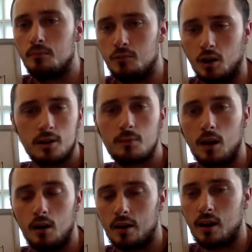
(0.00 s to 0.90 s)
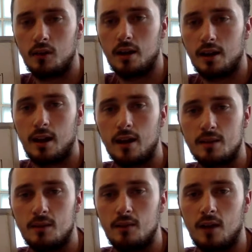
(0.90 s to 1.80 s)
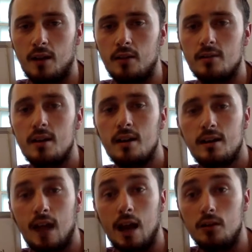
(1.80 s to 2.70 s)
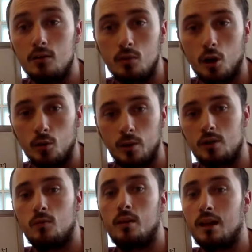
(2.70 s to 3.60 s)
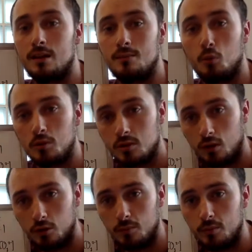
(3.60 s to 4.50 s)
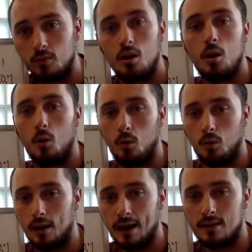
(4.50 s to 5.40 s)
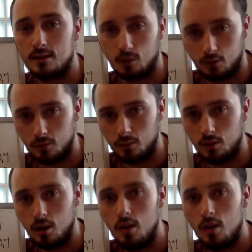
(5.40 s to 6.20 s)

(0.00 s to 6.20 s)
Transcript: just by looking at their KSP values, can you know which one is more soluble or less soluble?